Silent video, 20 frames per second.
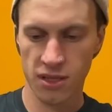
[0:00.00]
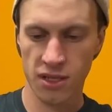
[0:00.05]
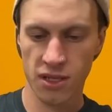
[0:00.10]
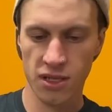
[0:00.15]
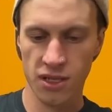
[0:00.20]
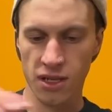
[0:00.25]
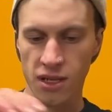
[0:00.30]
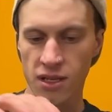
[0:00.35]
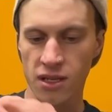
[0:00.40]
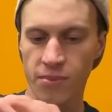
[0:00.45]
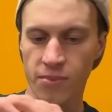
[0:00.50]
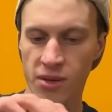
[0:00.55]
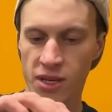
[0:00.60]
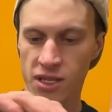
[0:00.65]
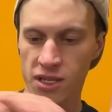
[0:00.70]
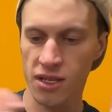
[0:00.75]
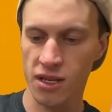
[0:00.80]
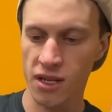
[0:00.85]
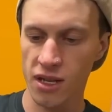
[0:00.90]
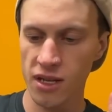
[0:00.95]
Sink the
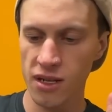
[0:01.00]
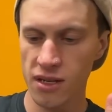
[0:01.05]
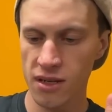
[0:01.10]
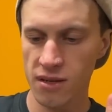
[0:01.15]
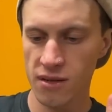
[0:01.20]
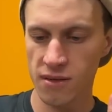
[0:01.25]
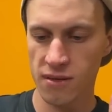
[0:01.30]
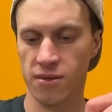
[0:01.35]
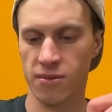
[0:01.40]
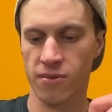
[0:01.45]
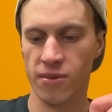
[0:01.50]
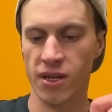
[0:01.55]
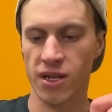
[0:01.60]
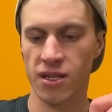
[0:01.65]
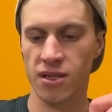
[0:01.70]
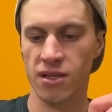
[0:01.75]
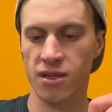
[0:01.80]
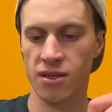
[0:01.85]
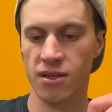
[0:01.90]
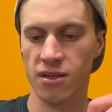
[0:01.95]
piston in, wait
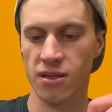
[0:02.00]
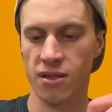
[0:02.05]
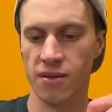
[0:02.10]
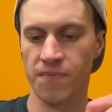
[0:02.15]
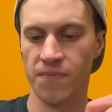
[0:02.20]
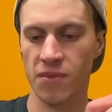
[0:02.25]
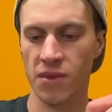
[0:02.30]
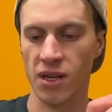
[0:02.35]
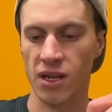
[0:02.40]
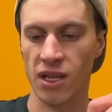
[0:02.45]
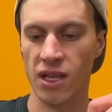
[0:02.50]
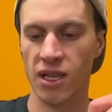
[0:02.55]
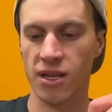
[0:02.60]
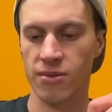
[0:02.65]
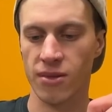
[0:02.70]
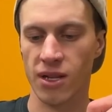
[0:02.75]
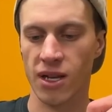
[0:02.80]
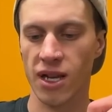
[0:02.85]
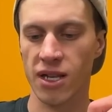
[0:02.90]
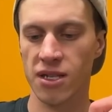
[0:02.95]
until it
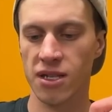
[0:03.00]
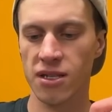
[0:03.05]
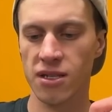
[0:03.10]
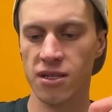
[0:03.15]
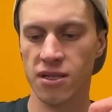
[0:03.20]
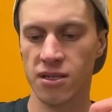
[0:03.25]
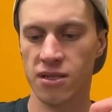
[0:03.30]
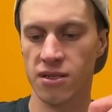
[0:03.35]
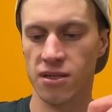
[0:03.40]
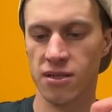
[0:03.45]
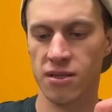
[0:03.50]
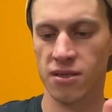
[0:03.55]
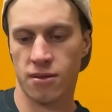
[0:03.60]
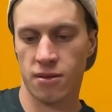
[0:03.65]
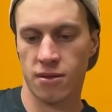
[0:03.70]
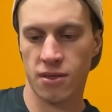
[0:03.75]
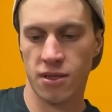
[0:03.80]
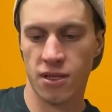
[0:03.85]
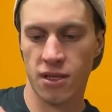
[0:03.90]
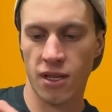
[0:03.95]
equalizes,
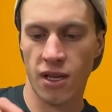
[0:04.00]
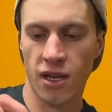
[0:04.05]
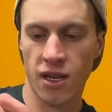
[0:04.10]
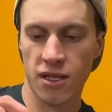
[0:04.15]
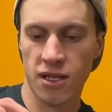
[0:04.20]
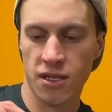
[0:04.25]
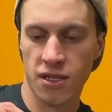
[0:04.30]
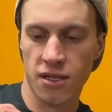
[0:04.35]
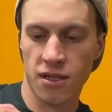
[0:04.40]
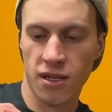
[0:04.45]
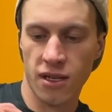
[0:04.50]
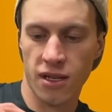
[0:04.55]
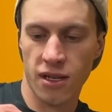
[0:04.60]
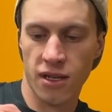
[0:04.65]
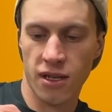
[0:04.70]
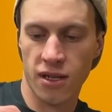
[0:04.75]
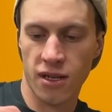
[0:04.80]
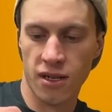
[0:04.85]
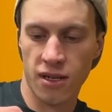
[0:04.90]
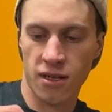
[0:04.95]
send the head seal
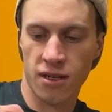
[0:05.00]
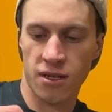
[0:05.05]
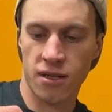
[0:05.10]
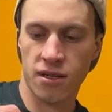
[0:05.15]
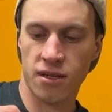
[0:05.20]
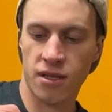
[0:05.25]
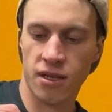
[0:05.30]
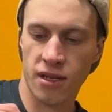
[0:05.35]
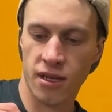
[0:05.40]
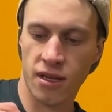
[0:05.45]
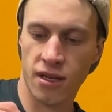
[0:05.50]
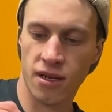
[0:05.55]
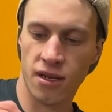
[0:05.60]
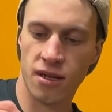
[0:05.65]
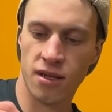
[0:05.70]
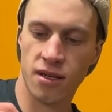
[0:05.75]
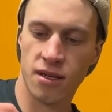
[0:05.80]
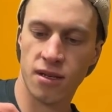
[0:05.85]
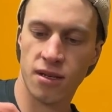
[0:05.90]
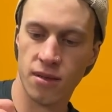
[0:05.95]
in, and then
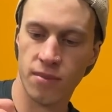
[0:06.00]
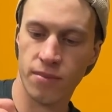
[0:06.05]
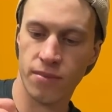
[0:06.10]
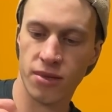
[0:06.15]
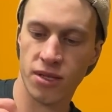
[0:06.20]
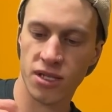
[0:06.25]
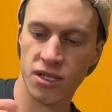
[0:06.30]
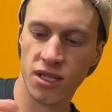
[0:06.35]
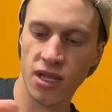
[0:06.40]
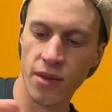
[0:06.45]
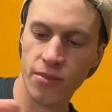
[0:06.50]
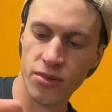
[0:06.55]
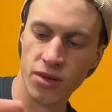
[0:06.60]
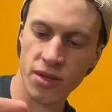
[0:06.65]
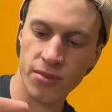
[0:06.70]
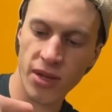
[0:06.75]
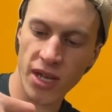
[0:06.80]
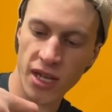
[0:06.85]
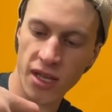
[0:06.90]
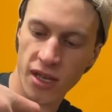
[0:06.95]
put the snap
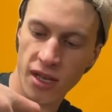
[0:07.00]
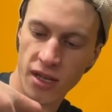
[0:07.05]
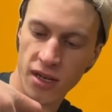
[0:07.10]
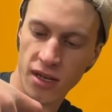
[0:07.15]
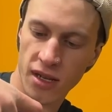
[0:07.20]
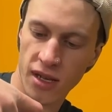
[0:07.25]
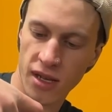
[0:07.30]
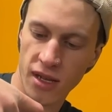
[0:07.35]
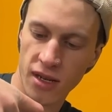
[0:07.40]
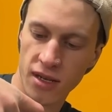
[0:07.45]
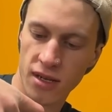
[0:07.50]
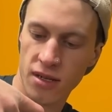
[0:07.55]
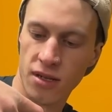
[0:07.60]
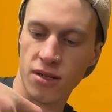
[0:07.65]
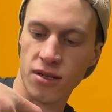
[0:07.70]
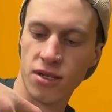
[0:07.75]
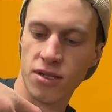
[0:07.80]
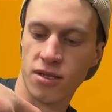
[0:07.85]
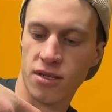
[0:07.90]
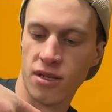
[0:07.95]
ring back in, and
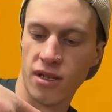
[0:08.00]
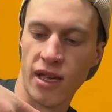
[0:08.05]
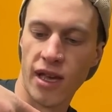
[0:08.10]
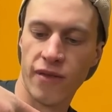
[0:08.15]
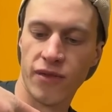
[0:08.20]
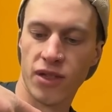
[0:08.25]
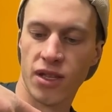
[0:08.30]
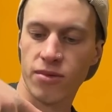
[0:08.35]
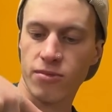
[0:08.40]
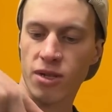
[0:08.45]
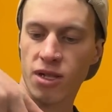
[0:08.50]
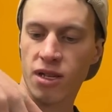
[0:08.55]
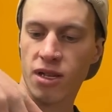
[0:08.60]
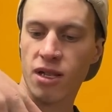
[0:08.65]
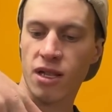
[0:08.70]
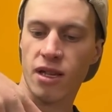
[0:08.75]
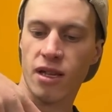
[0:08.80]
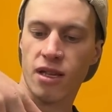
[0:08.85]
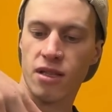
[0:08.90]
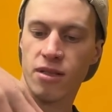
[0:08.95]
also everything will
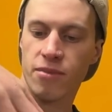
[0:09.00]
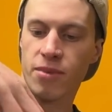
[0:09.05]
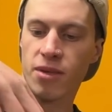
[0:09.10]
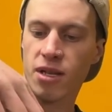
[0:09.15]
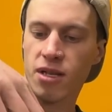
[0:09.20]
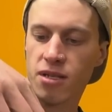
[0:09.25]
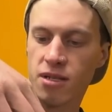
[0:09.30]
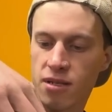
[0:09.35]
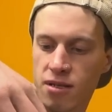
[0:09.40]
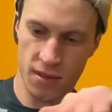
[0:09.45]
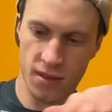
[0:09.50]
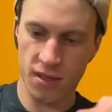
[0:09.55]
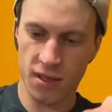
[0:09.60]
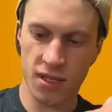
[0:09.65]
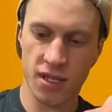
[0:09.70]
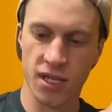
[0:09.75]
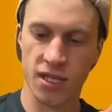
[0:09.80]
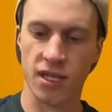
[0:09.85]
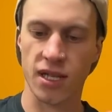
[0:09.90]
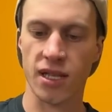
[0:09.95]
click into place,
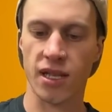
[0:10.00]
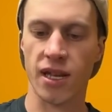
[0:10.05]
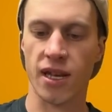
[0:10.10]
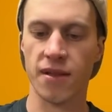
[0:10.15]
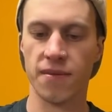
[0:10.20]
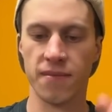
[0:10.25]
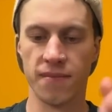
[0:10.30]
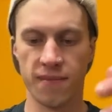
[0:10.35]
just like that.